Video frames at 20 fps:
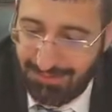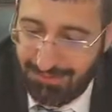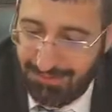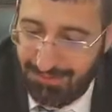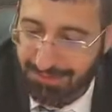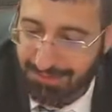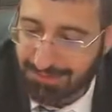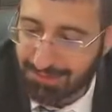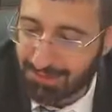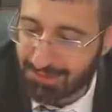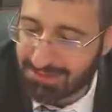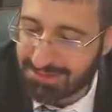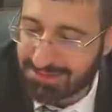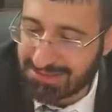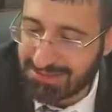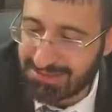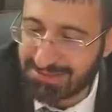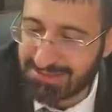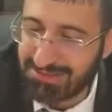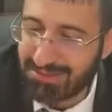With
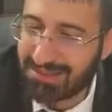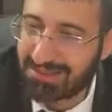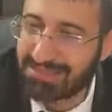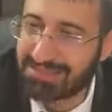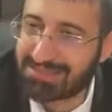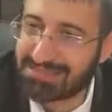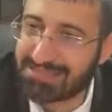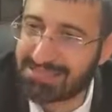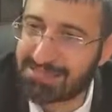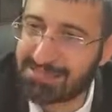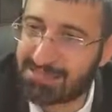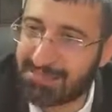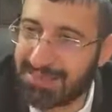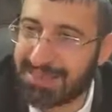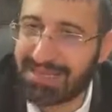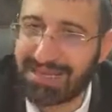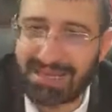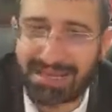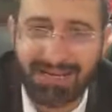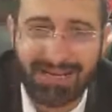13, and it says
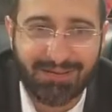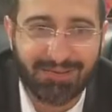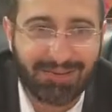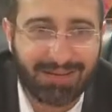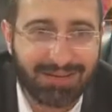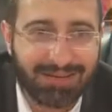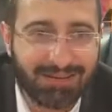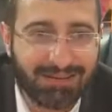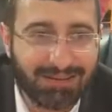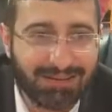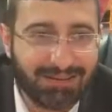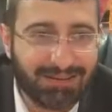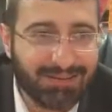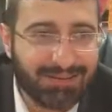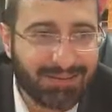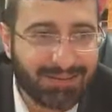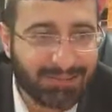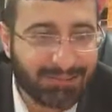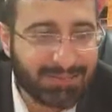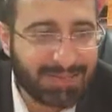Be'ahava.
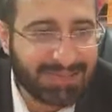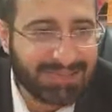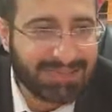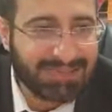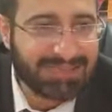Bet